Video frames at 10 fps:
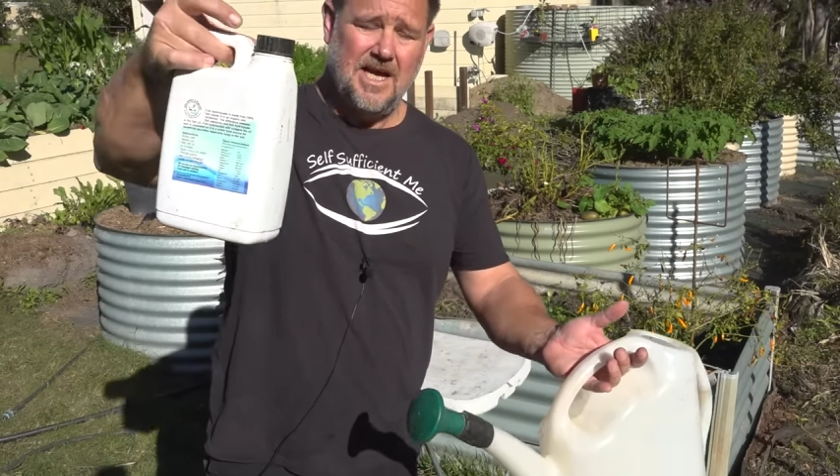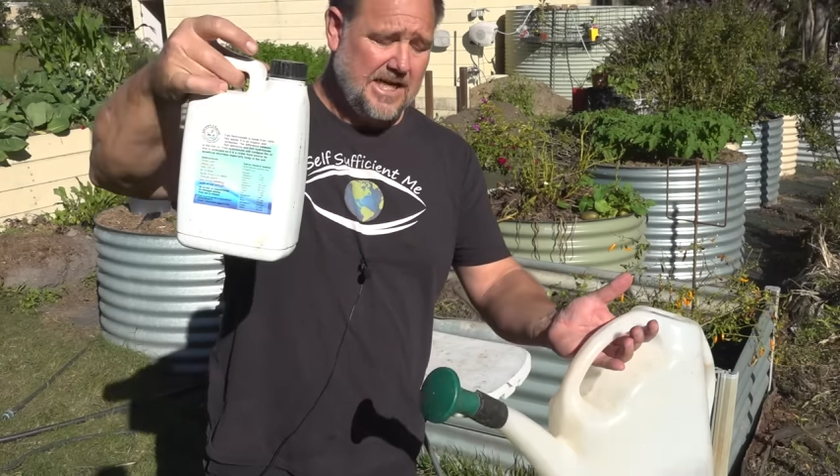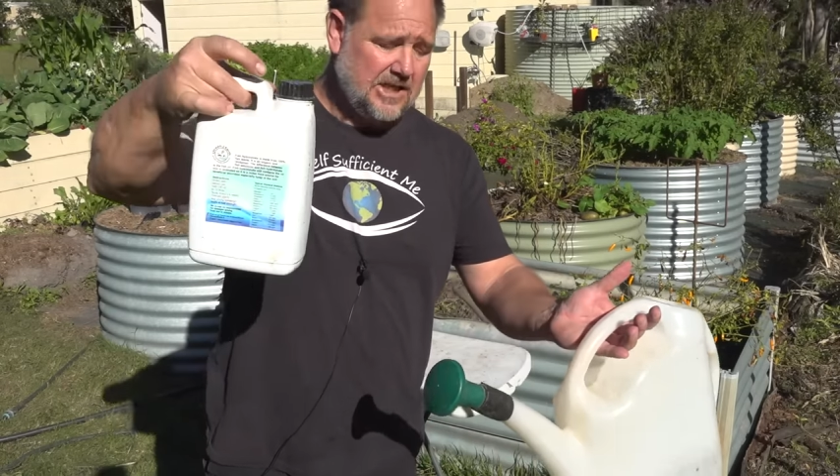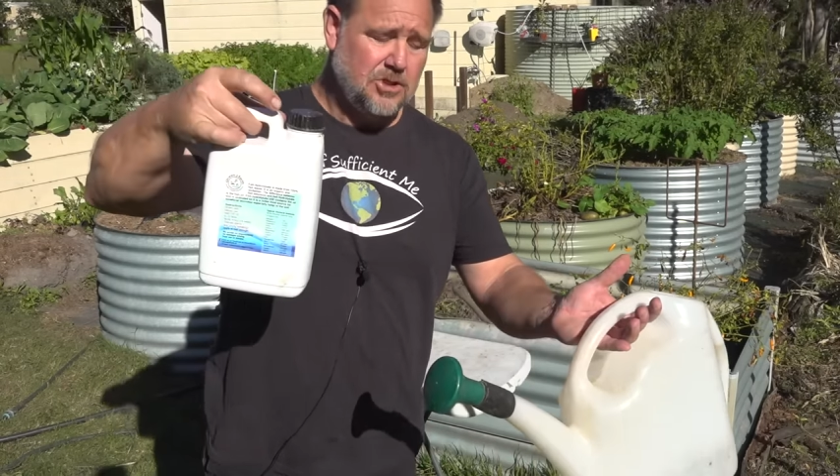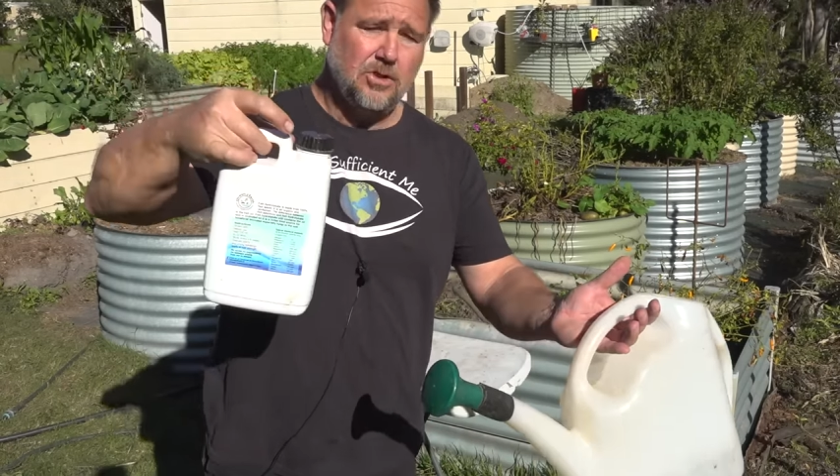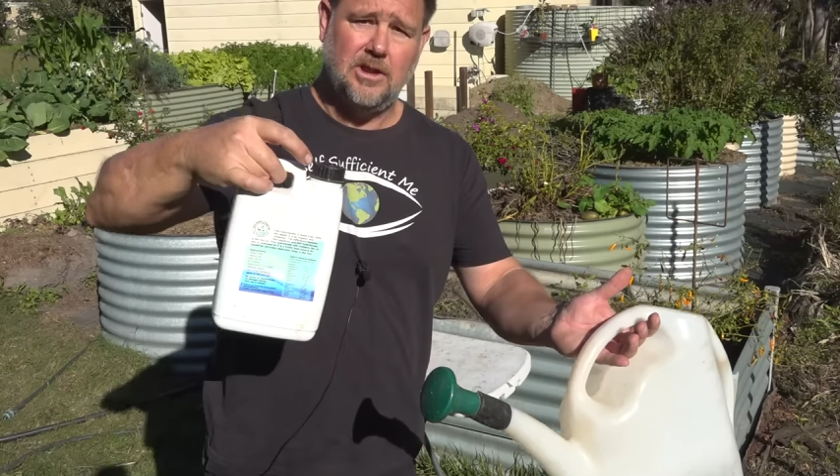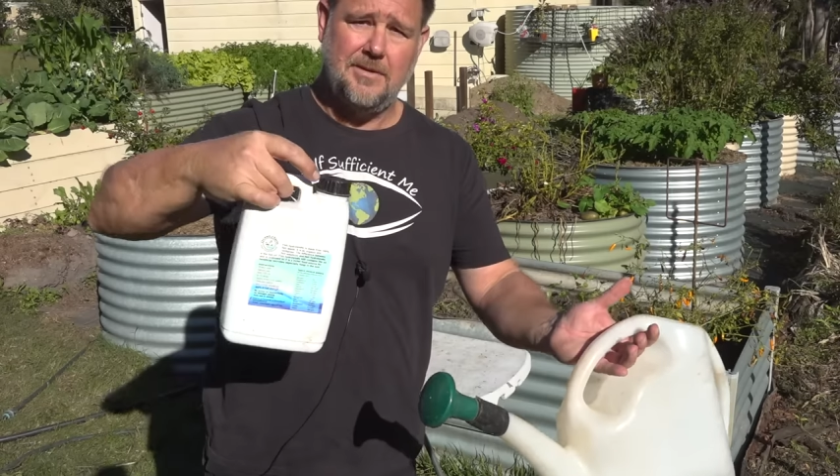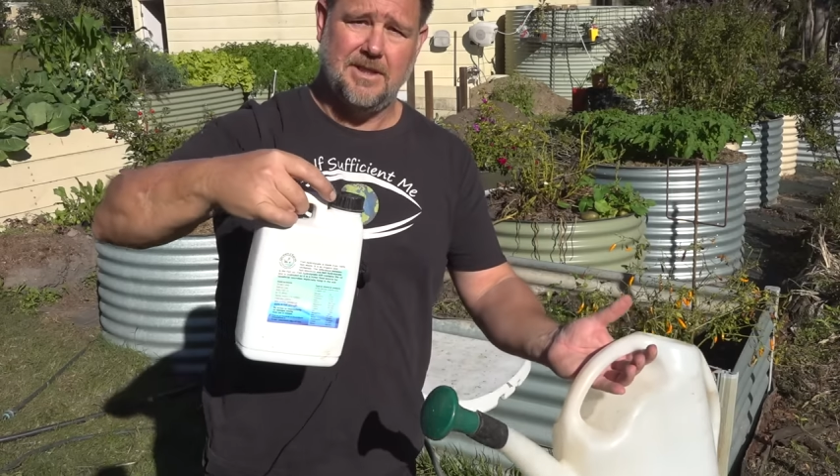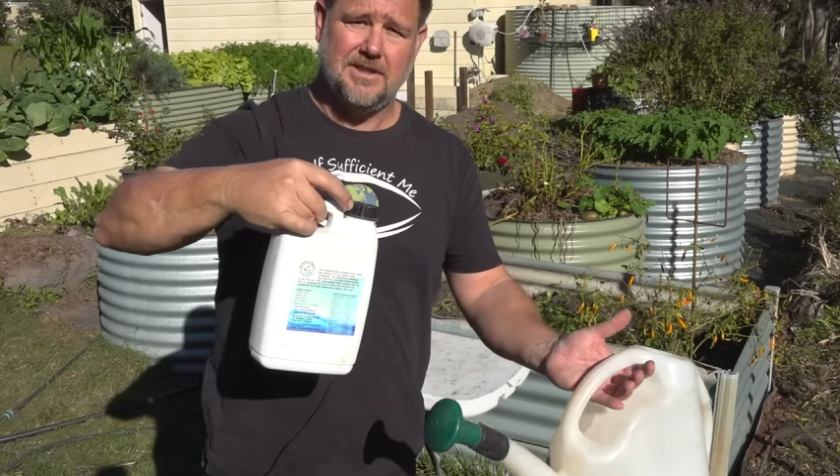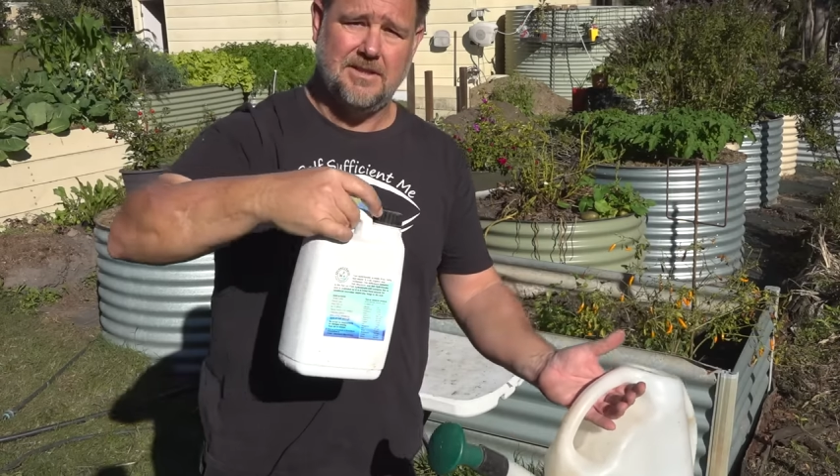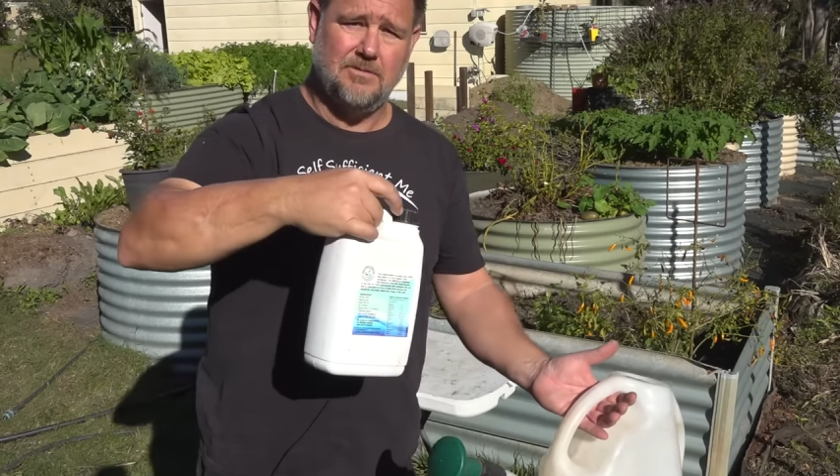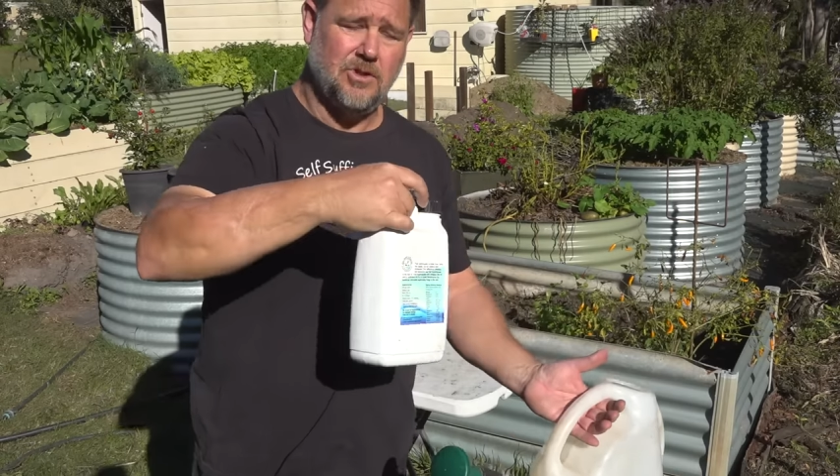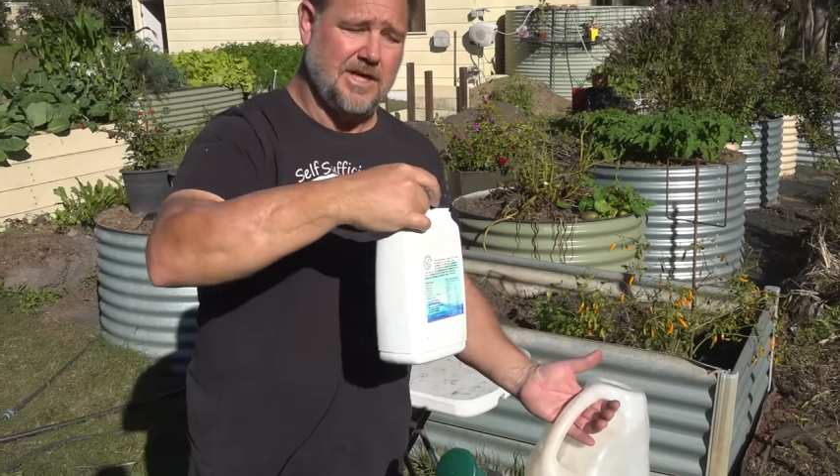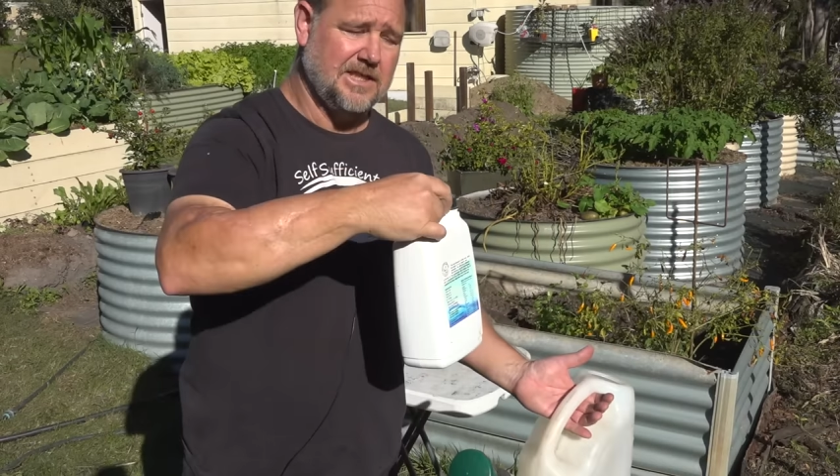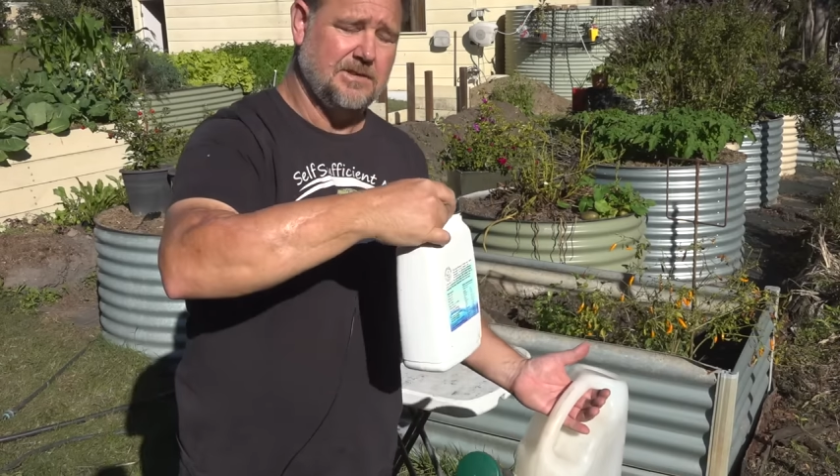it should limit some
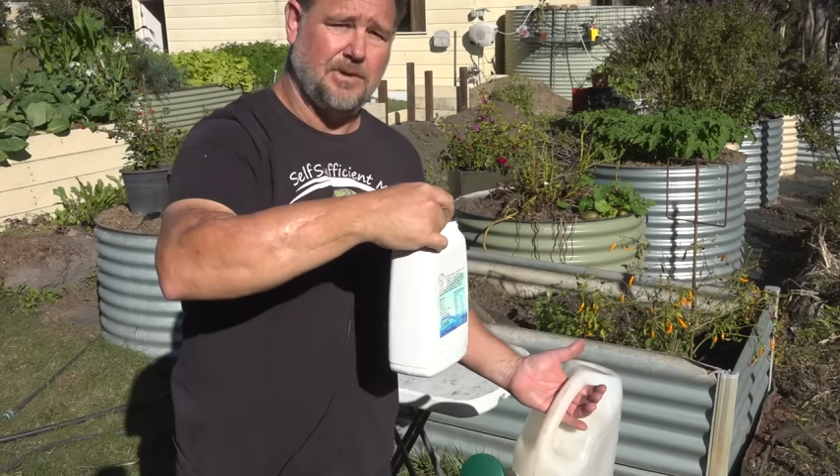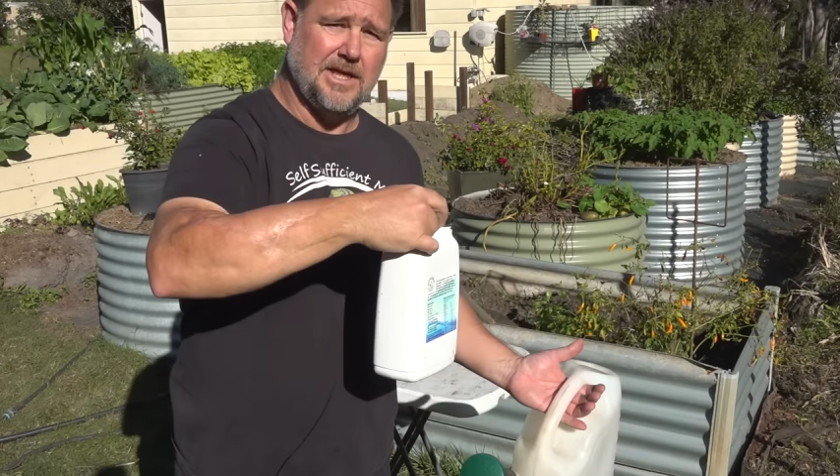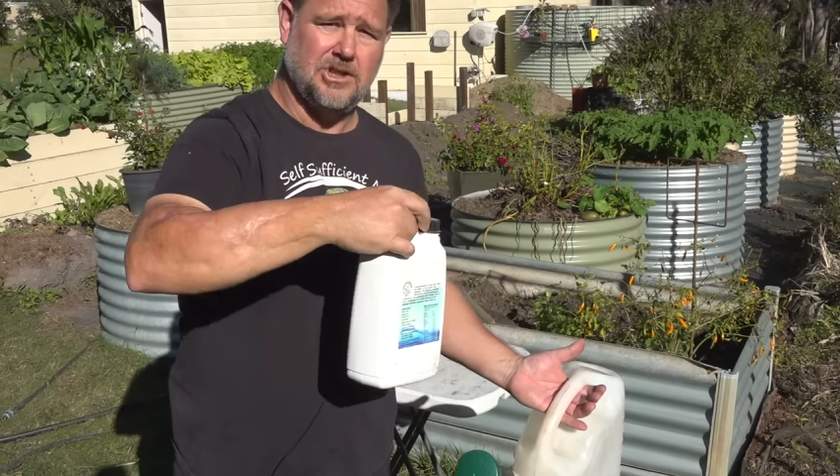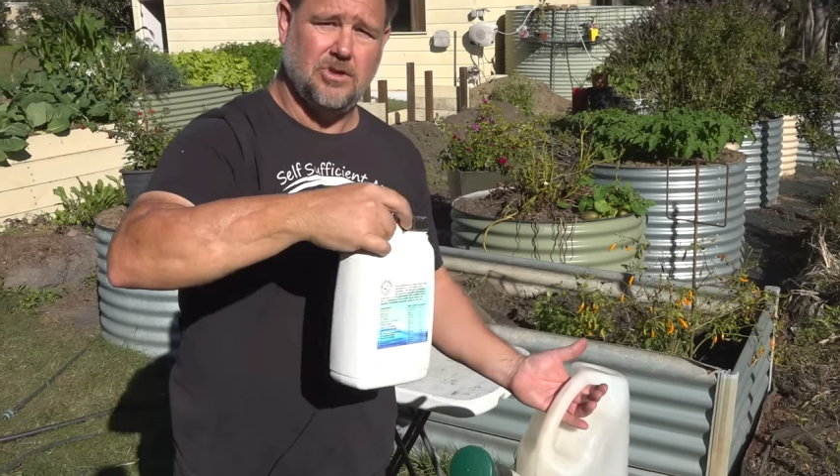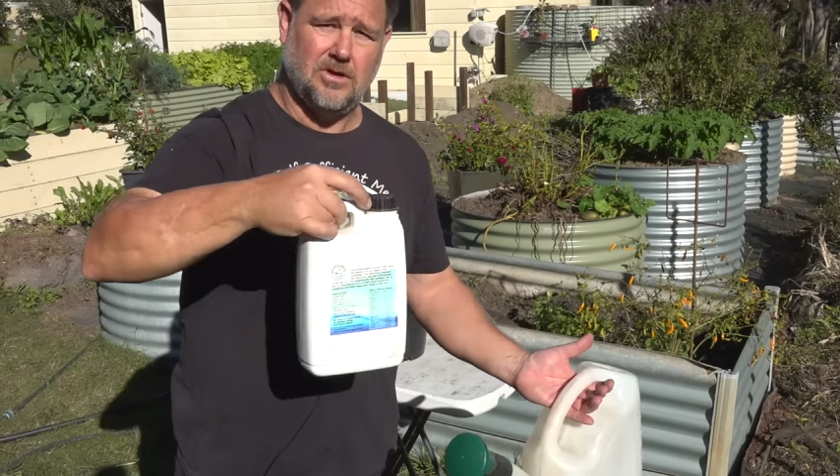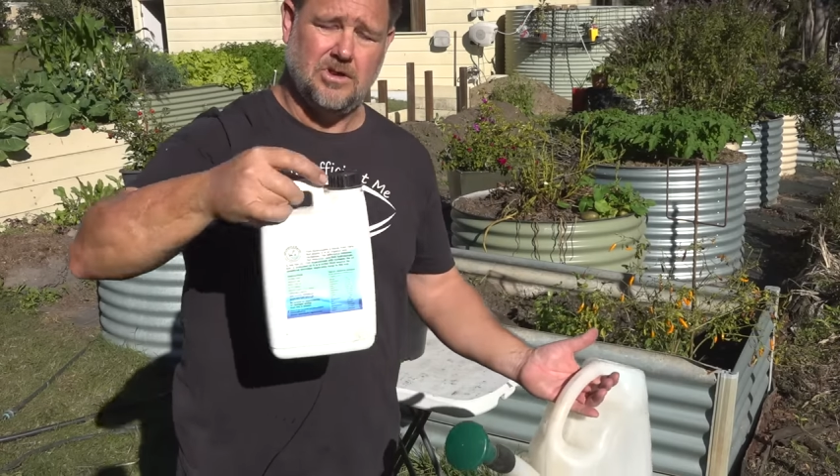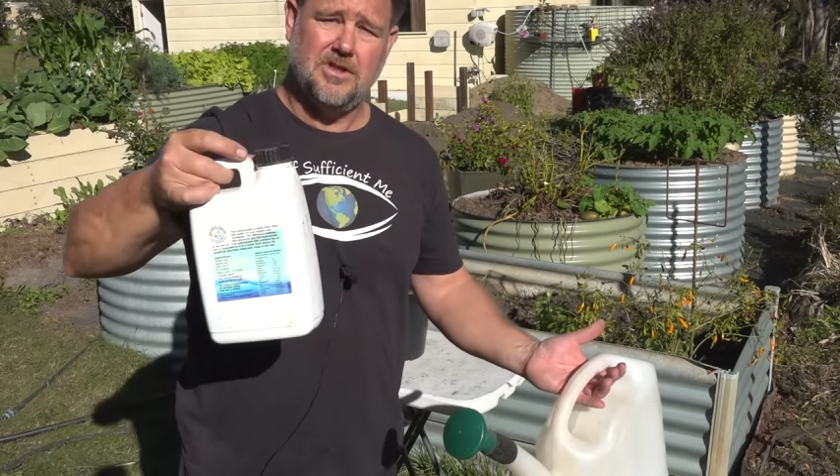transplant shock.